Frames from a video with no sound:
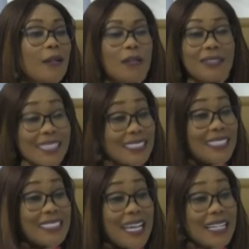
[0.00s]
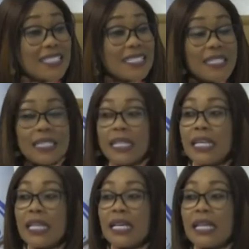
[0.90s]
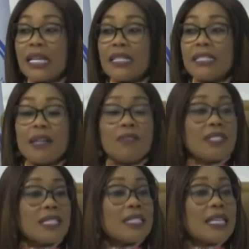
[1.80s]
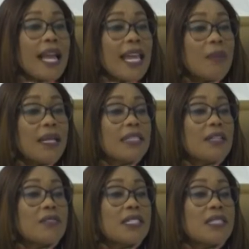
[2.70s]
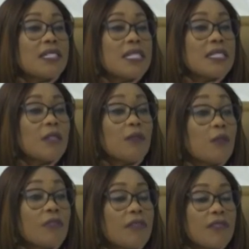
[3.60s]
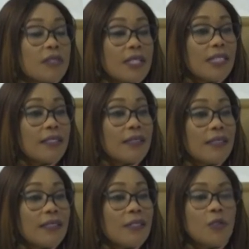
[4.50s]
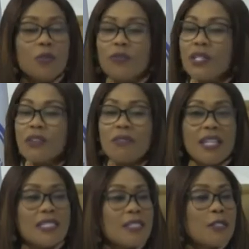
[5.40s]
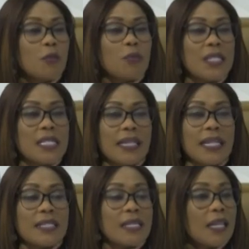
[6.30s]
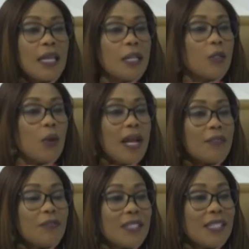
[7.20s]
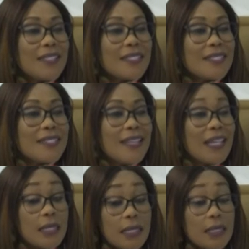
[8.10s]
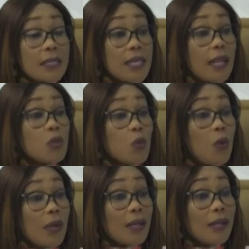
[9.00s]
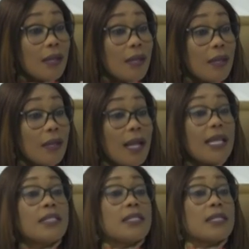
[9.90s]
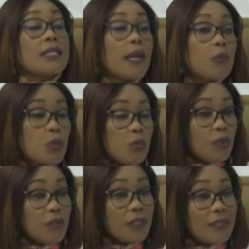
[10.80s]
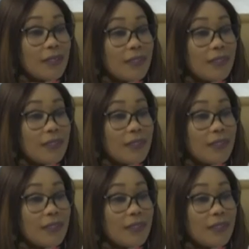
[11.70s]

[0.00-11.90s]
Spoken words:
Other than that, there is a time and there is a season for everything. No regrets, no bitterness, no hard feelings. There's a time to walk and there's a time to move on.